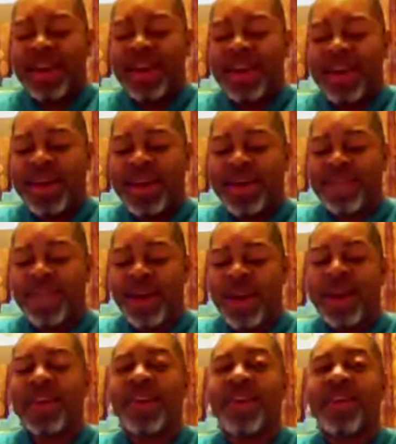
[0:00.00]
um, I'd
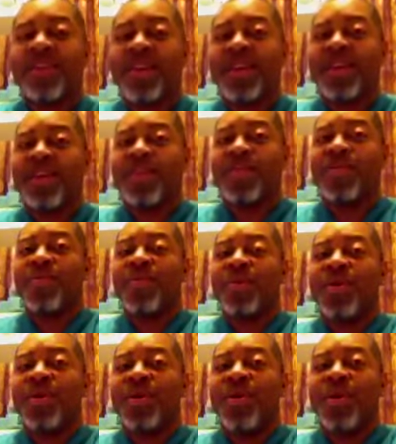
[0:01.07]
like to continue
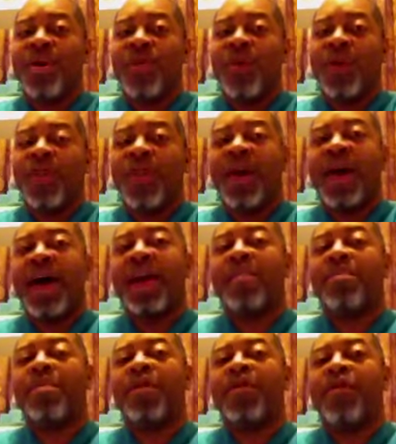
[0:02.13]
with
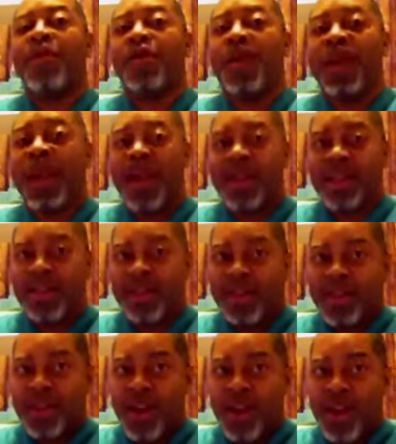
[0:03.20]
that. But first, I'd like to
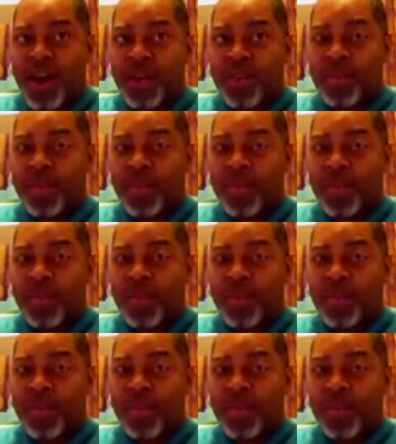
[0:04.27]
start